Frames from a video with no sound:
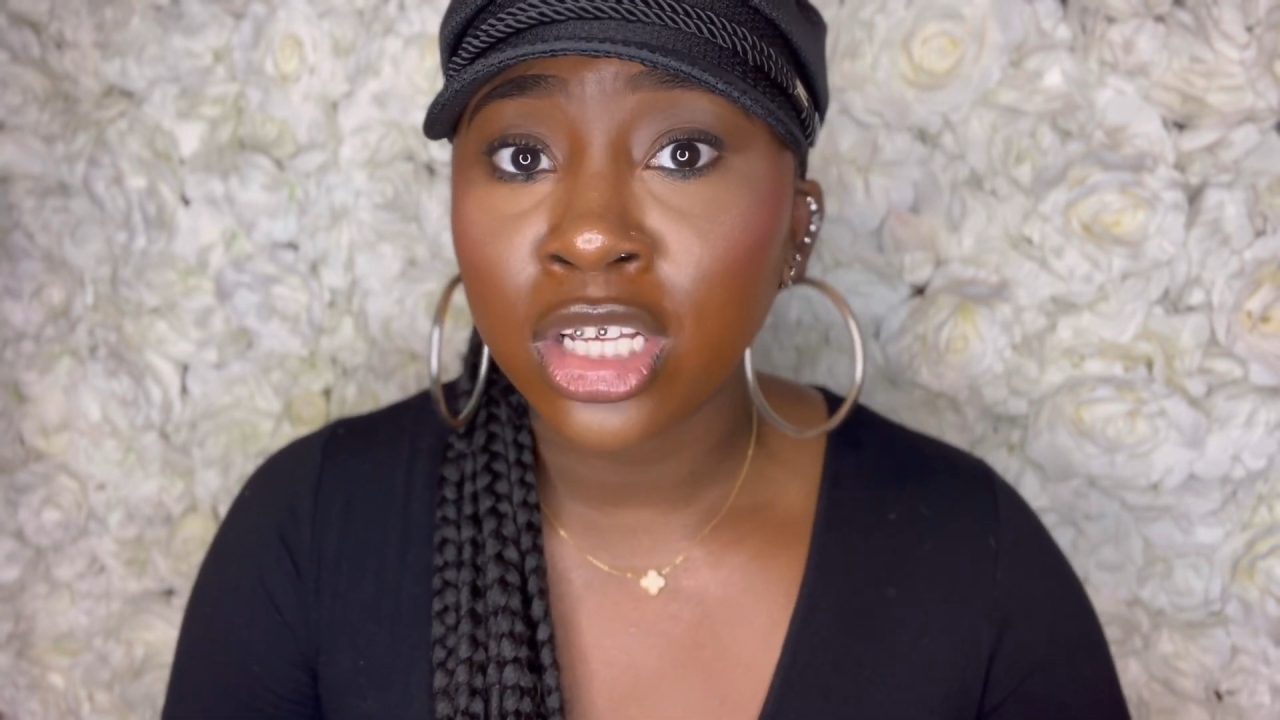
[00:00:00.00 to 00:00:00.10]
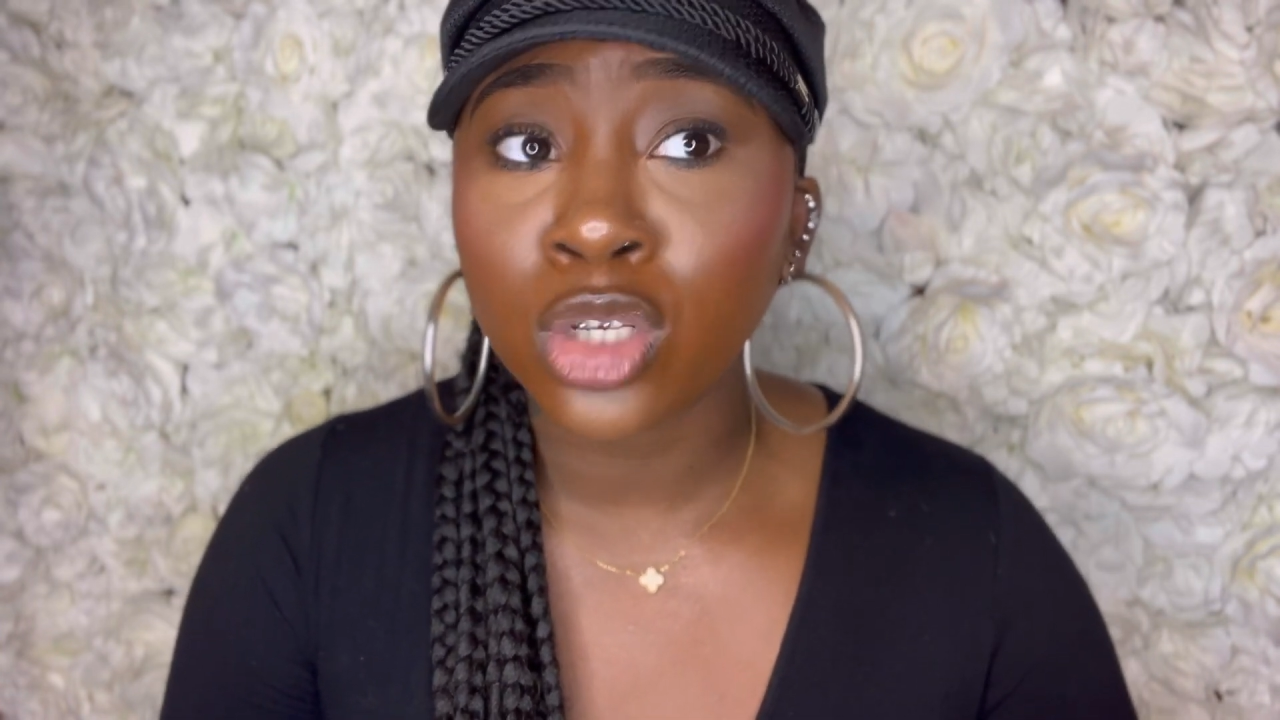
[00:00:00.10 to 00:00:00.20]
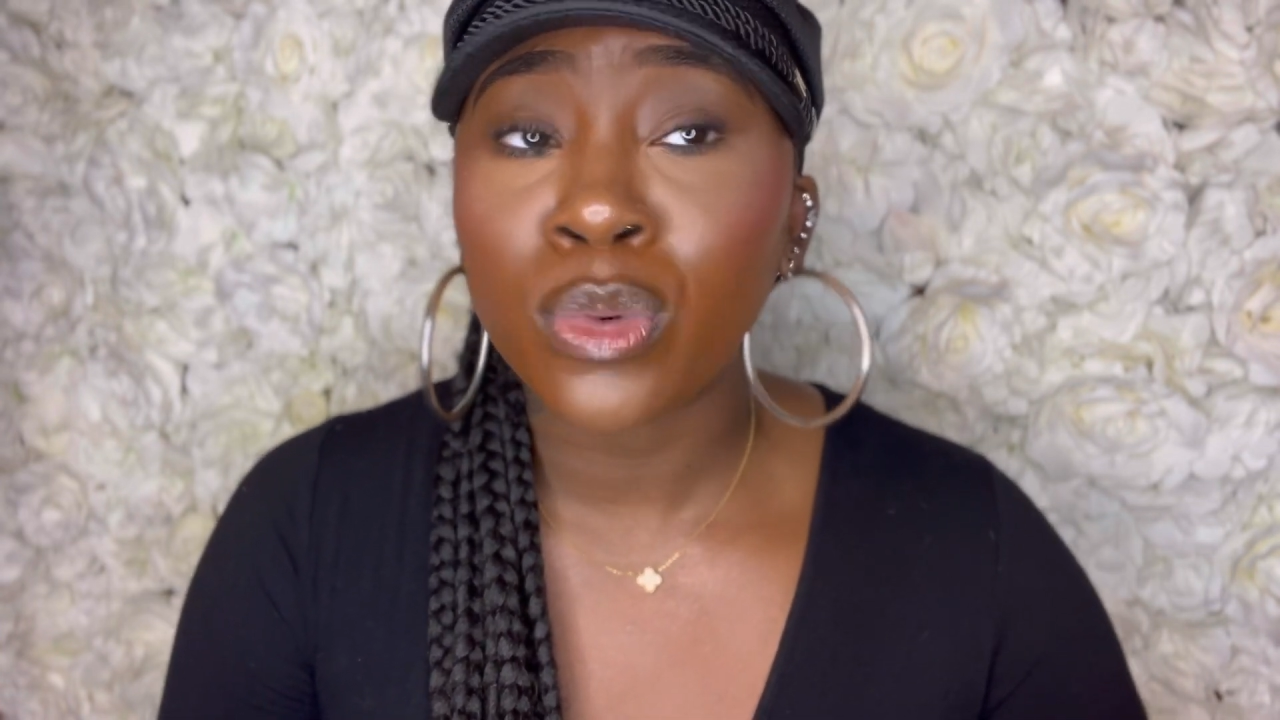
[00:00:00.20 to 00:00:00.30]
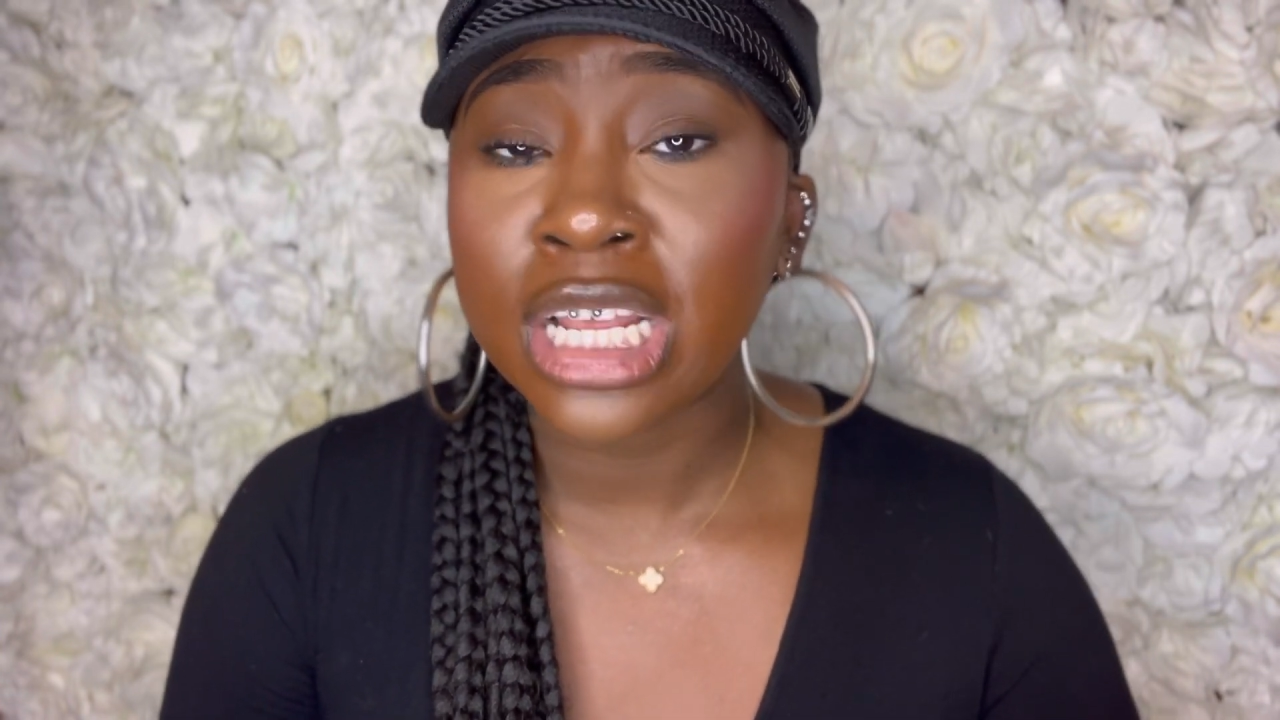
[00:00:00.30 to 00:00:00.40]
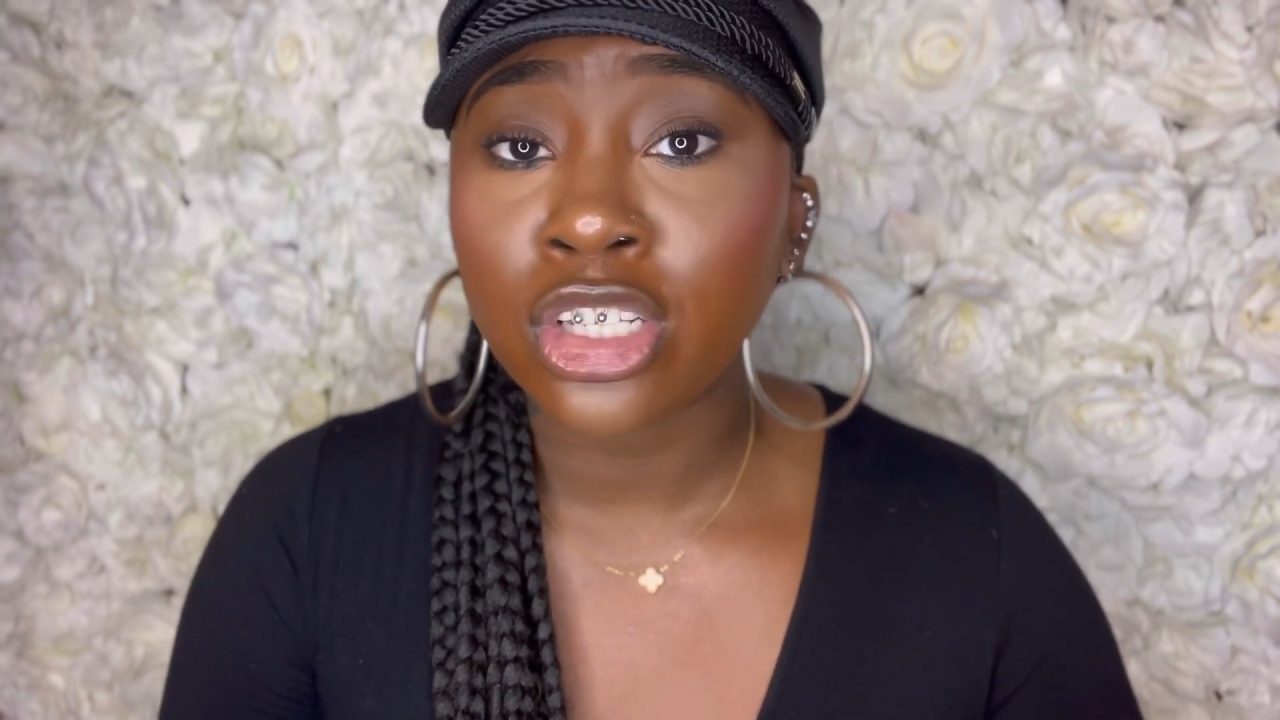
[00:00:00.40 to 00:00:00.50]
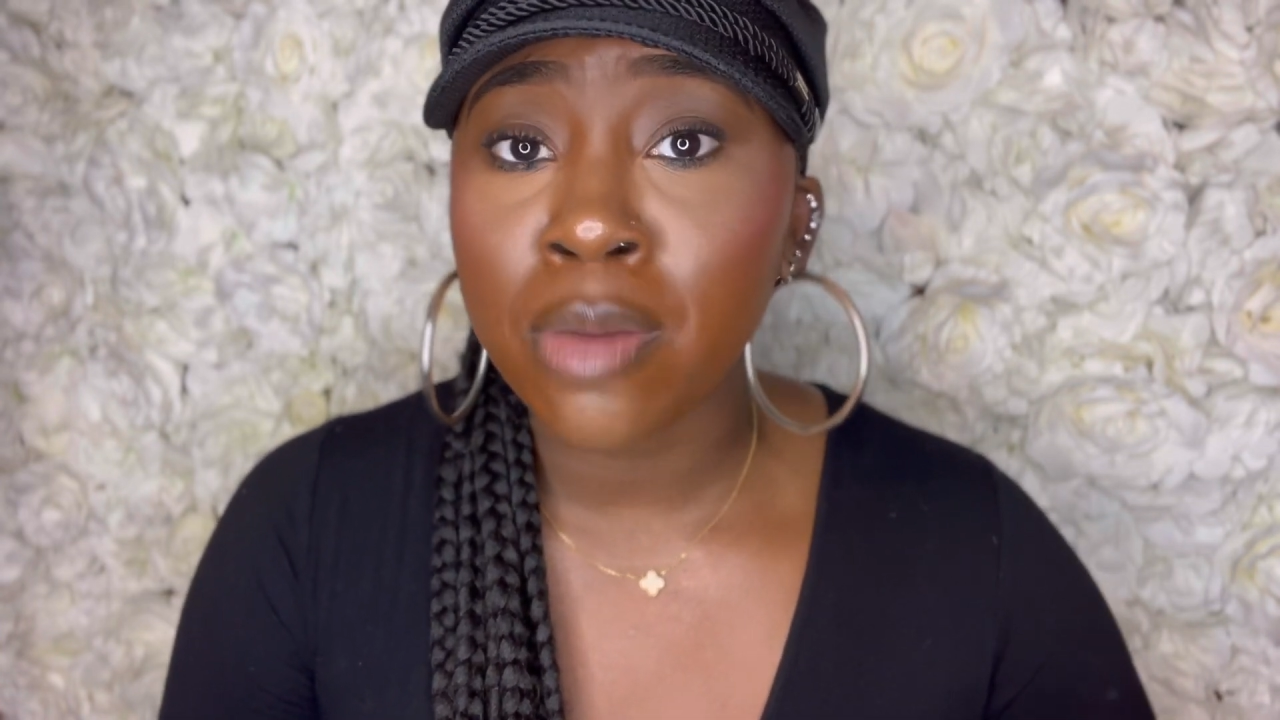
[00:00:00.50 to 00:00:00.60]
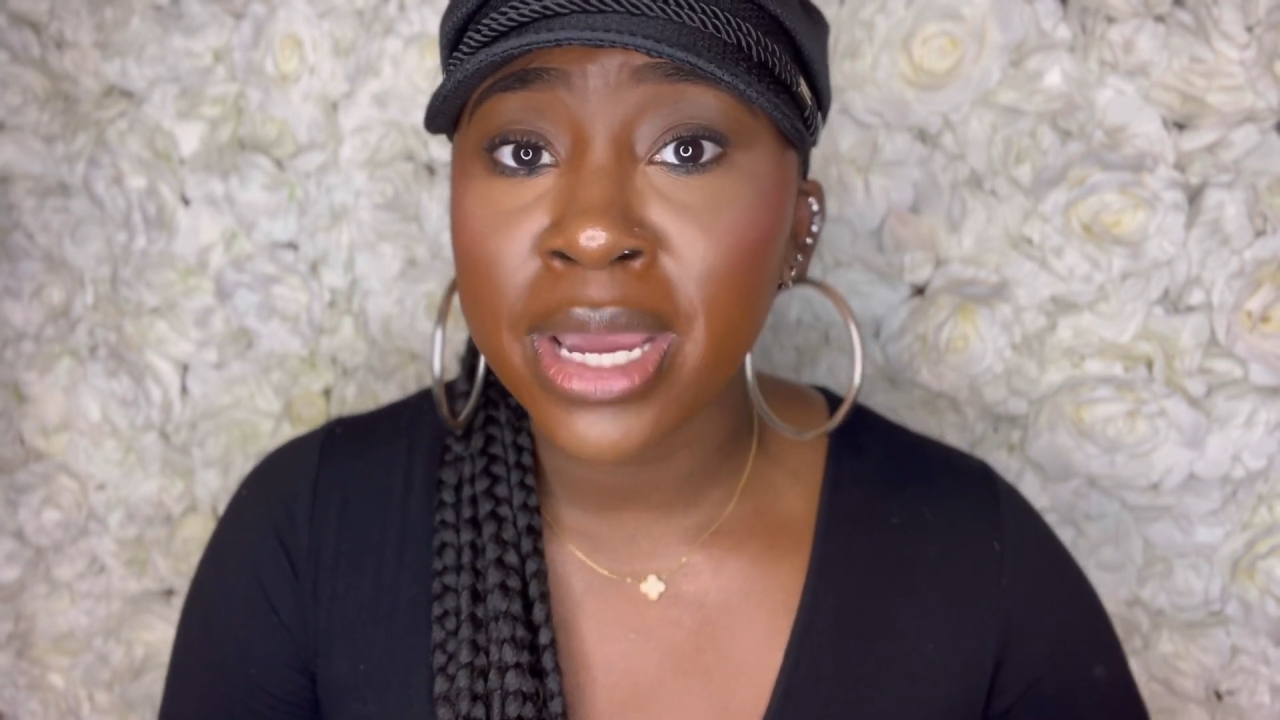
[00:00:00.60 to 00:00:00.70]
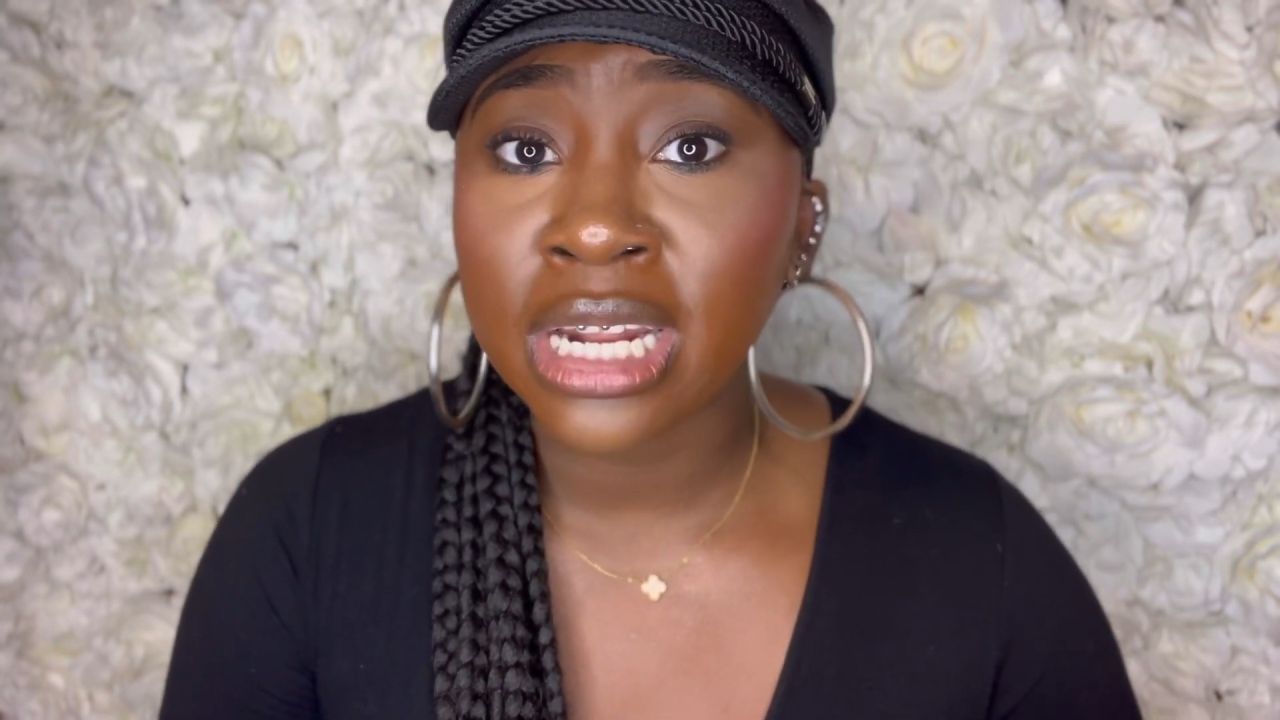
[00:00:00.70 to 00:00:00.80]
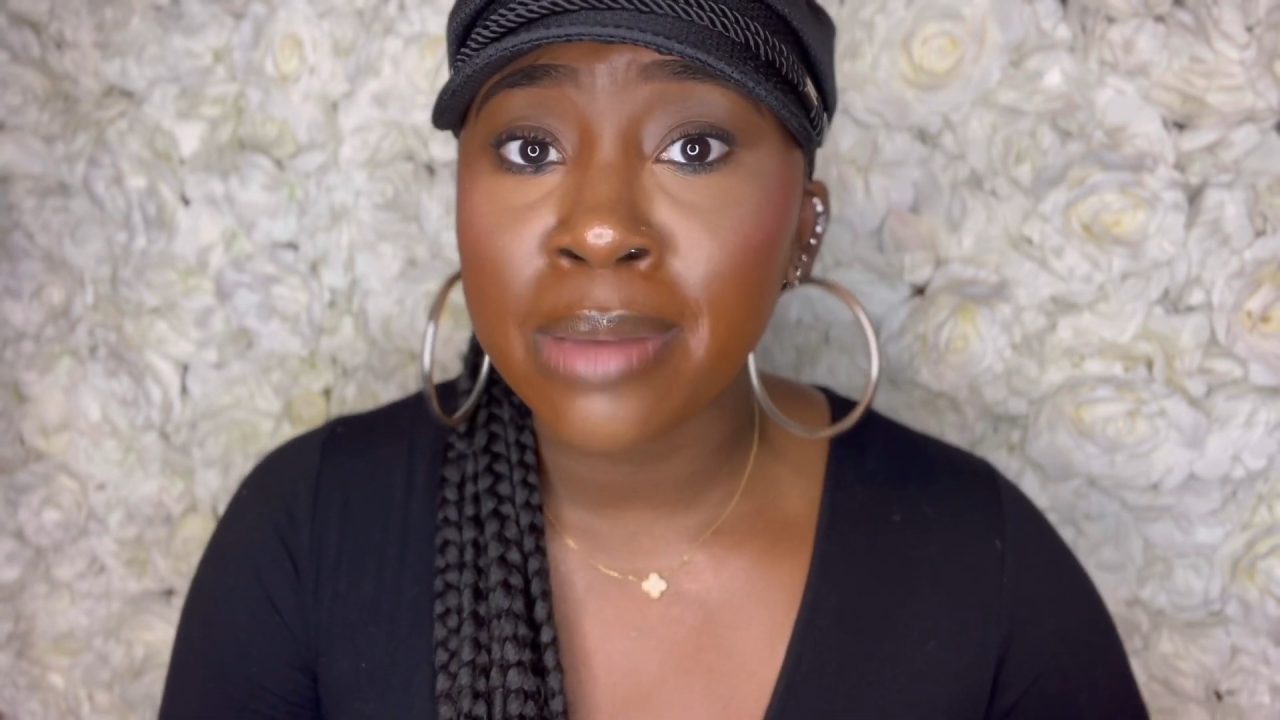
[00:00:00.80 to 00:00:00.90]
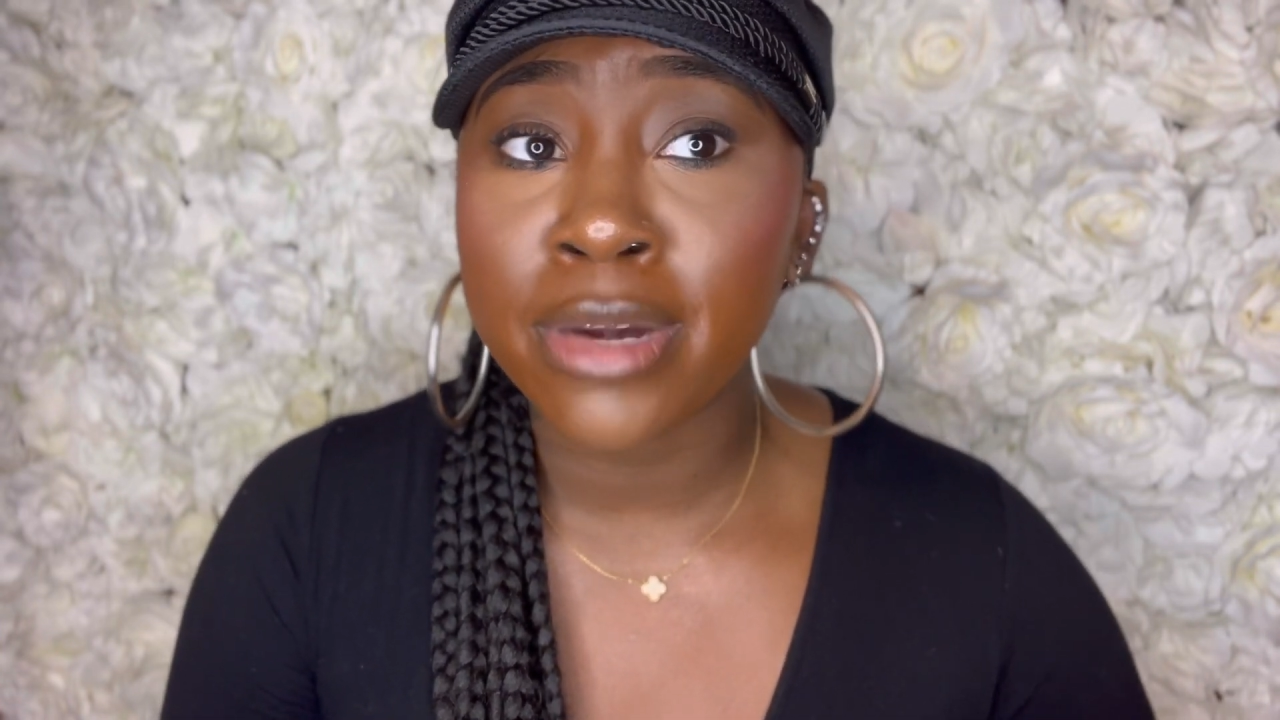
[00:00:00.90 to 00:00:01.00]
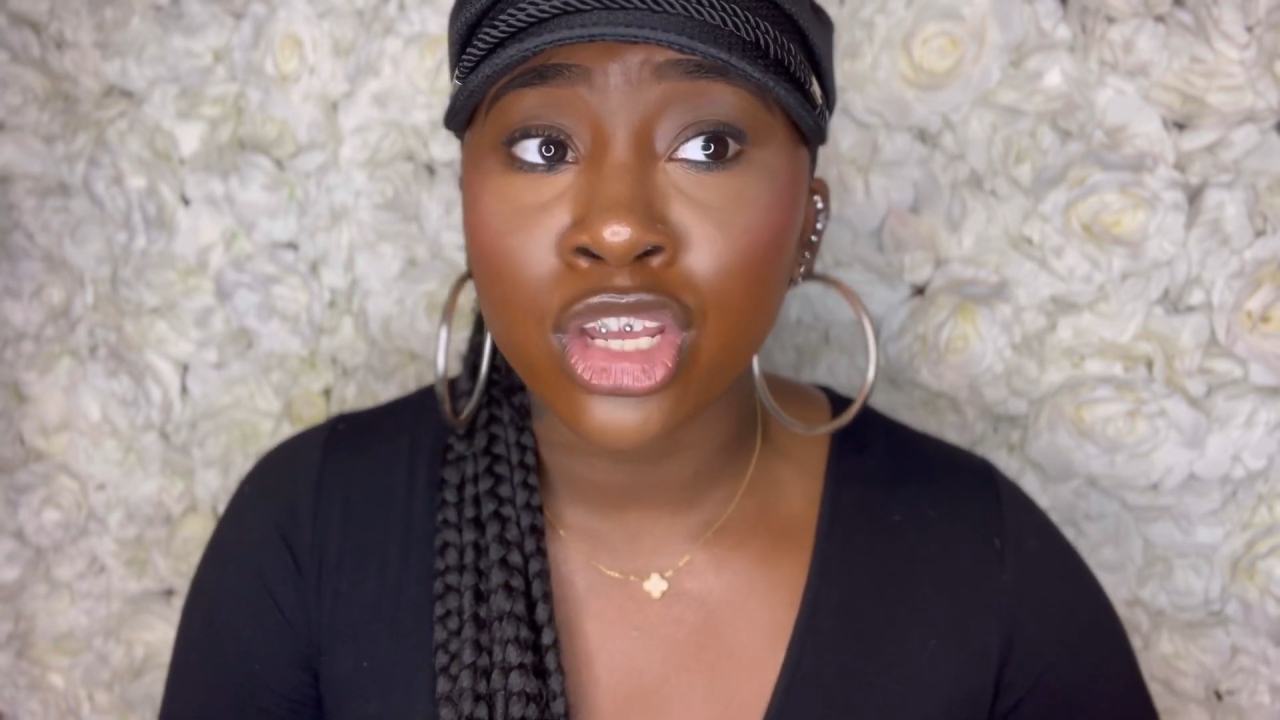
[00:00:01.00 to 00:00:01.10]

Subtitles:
So when they start making that money,